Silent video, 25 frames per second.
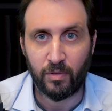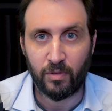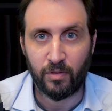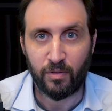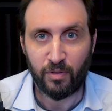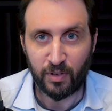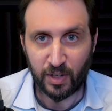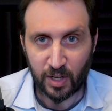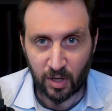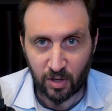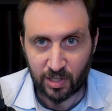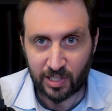
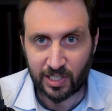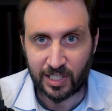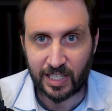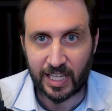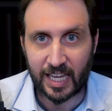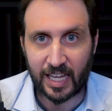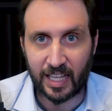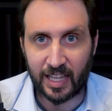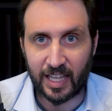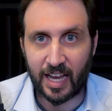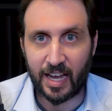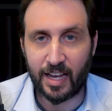
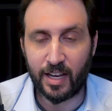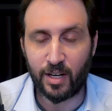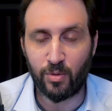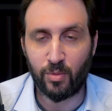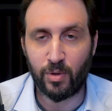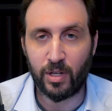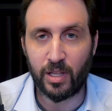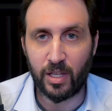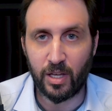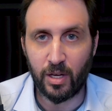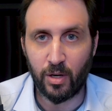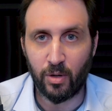fiercely aligned
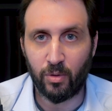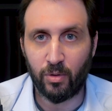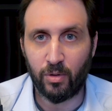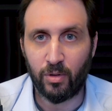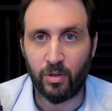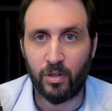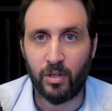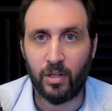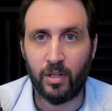with you.